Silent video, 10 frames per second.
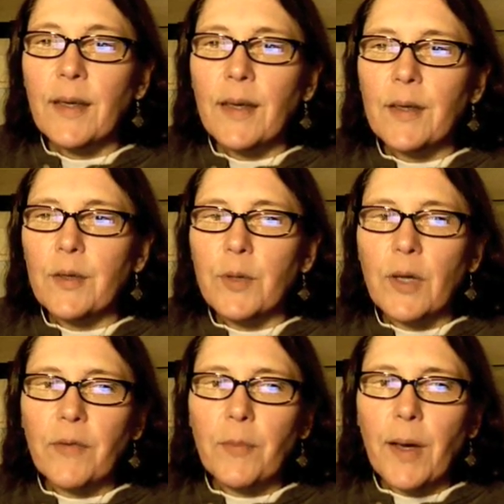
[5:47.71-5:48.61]
and knew
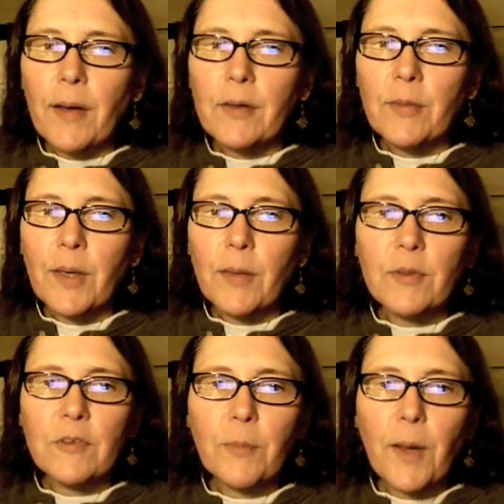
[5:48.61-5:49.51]
enough about it to be able
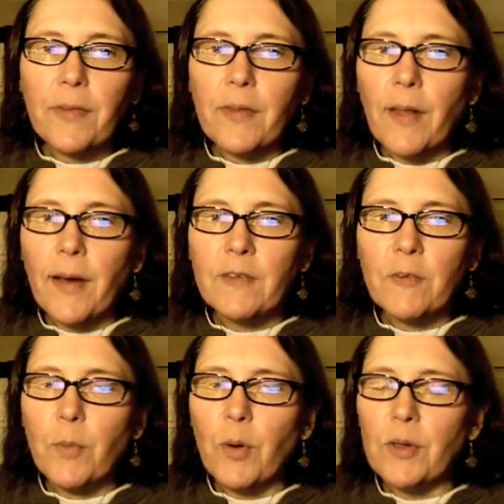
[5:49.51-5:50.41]
to spot the lies
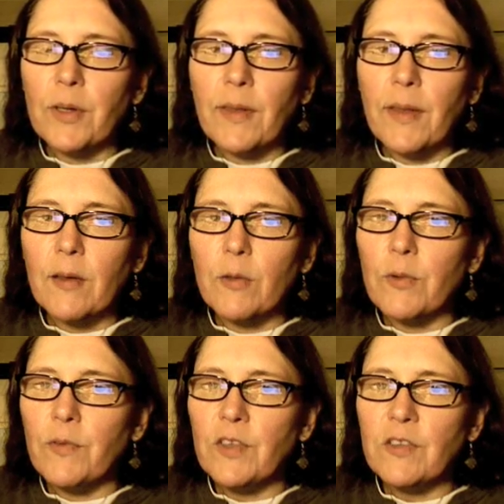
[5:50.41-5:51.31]
of Barton and the other
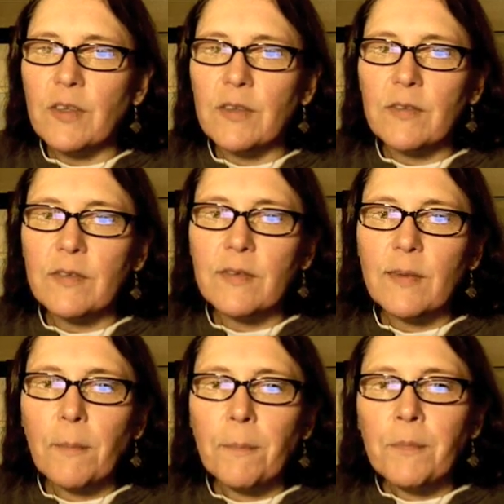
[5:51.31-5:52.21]
revisionists.
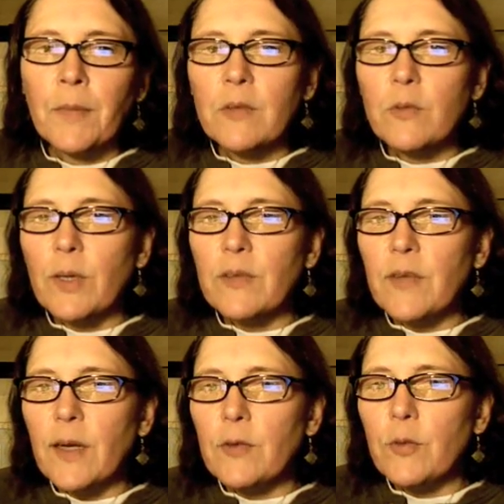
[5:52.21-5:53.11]
So when I
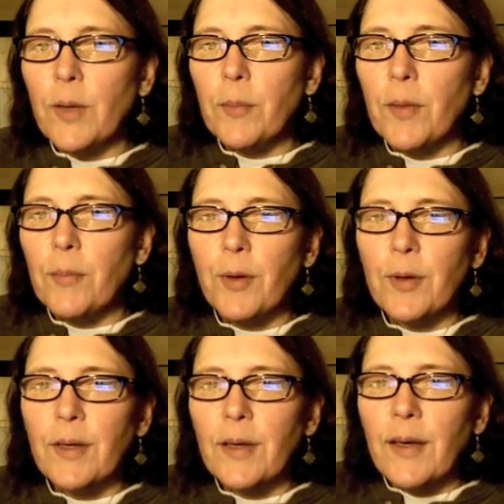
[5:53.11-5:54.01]
set out to write my
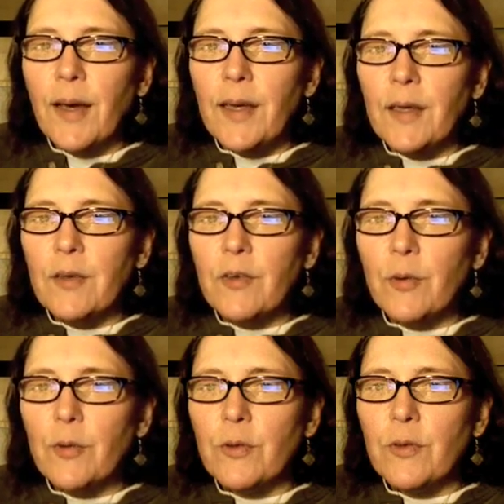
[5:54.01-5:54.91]
book, I didn't
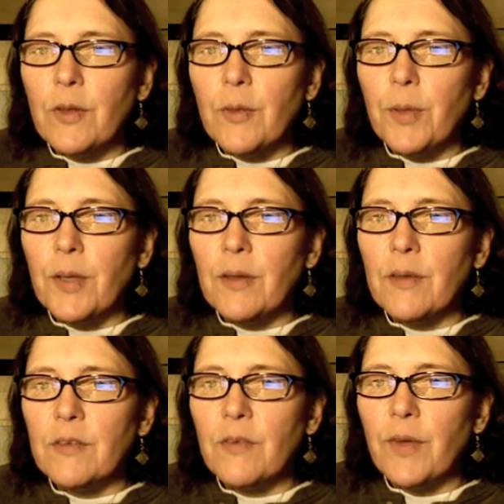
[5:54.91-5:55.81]
turn to the
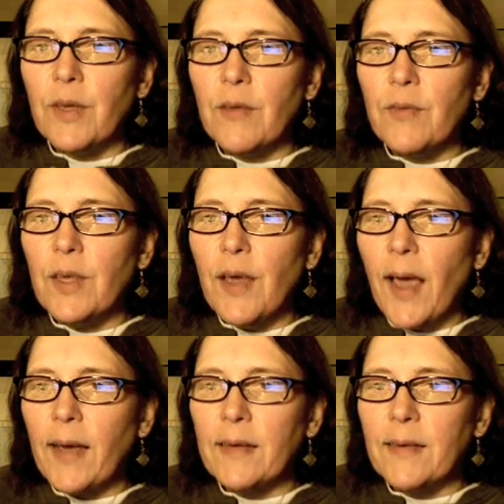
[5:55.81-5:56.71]
opinions of any of the
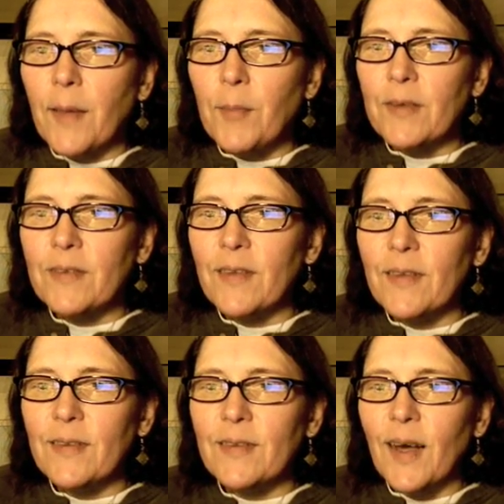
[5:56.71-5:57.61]
academics that
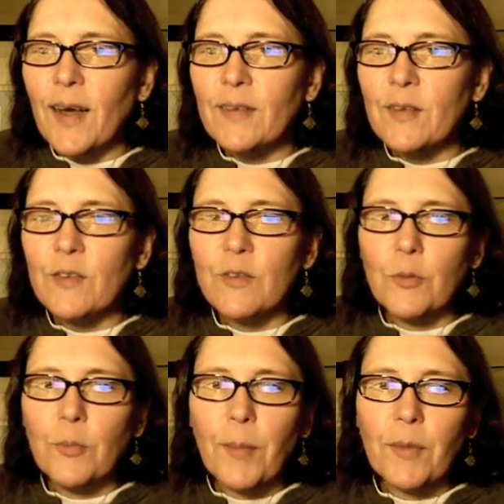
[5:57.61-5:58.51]
these guys
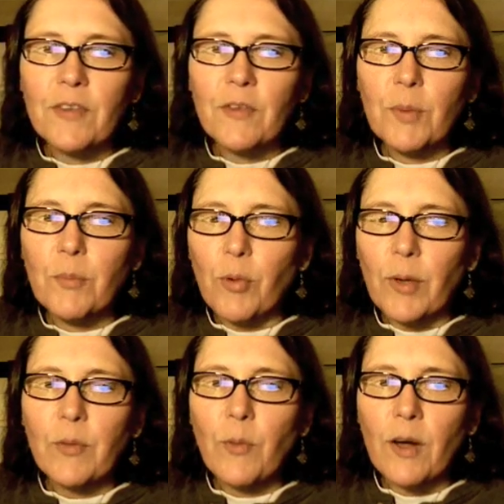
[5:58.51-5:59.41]
assume I must have been
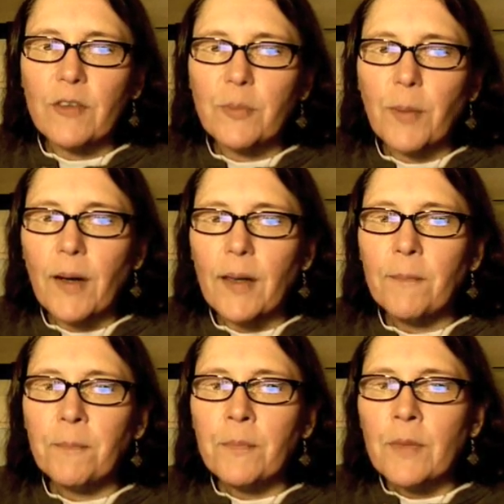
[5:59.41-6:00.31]
brainwashed by.
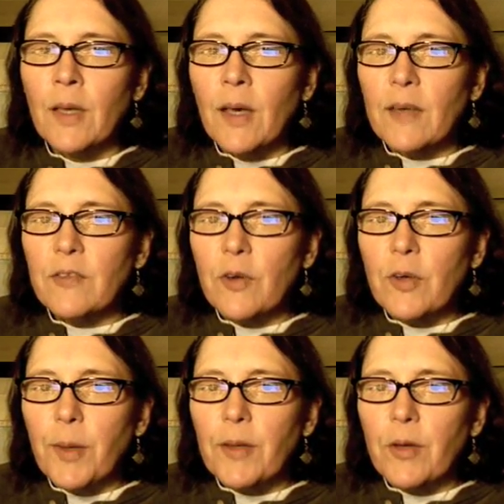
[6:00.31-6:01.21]
I started
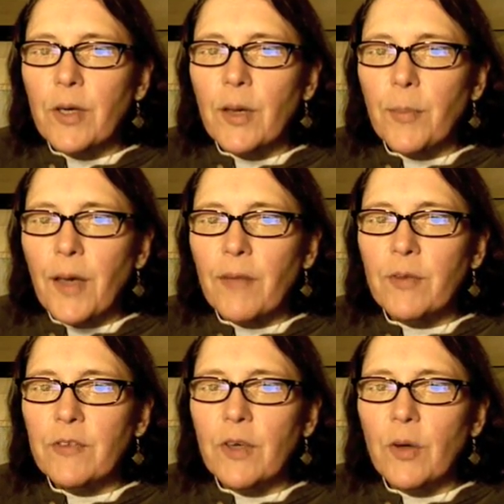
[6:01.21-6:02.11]
by looking up every
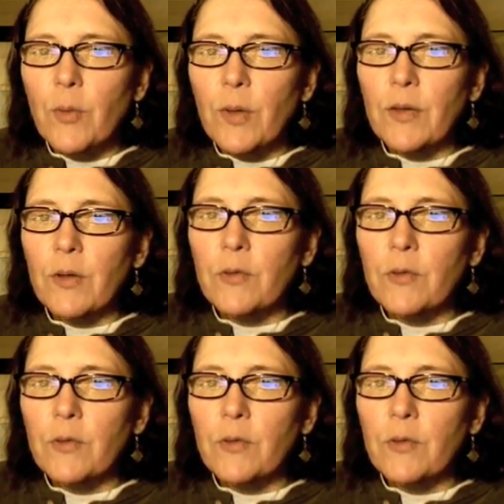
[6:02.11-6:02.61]
single one of those